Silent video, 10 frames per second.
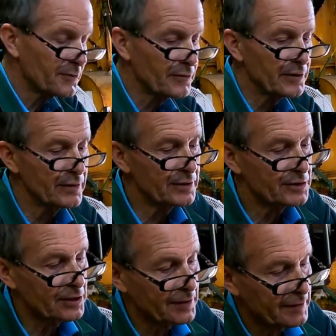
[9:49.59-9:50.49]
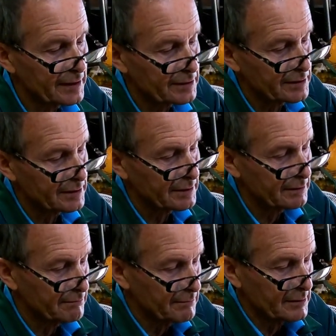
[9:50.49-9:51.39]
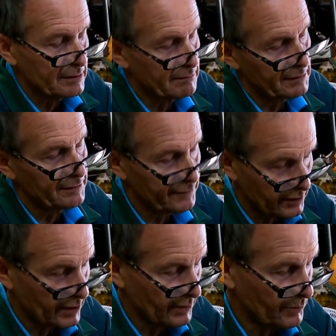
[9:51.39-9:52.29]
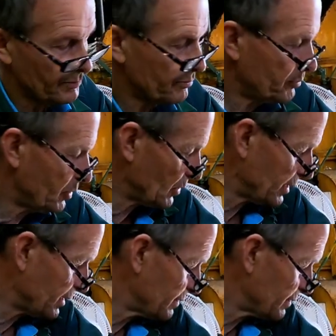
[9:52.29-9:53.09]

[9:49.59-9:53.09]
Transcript: through the cervix. Yep. You've got to put it